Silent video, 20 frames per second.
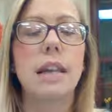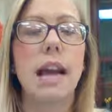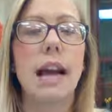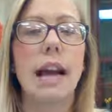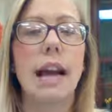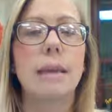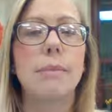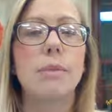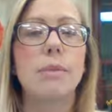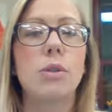
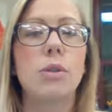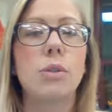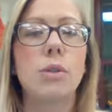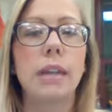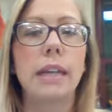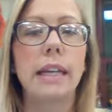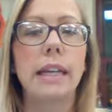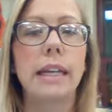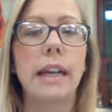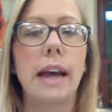time to
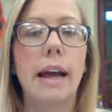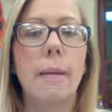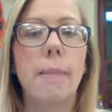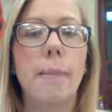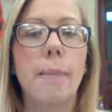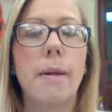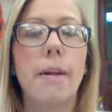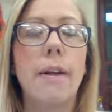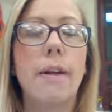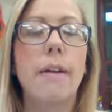clean
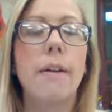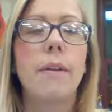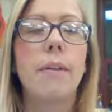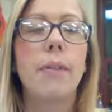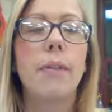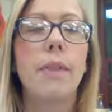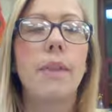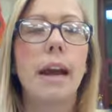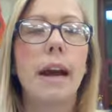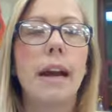up,
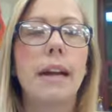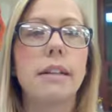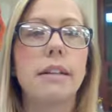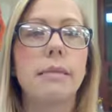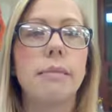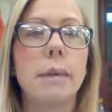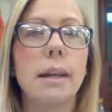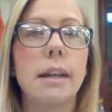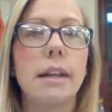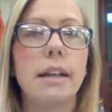
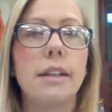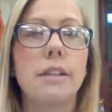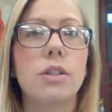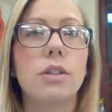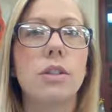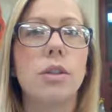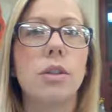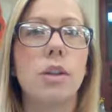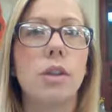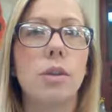that
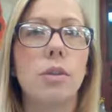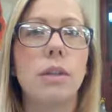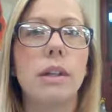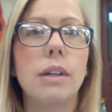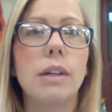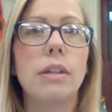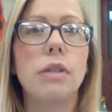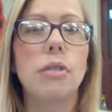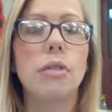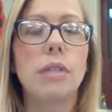means you
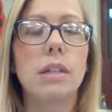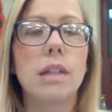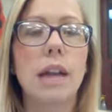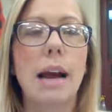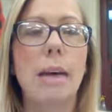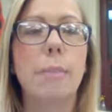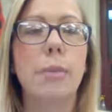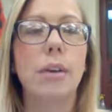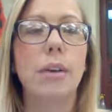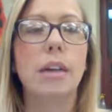need to
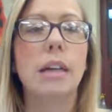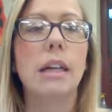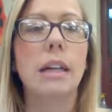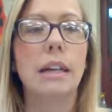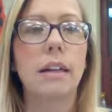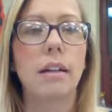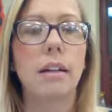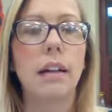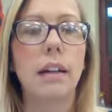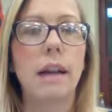stop working
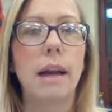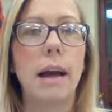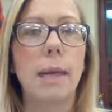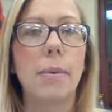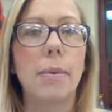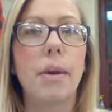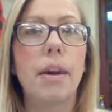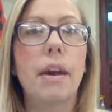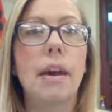and clean up.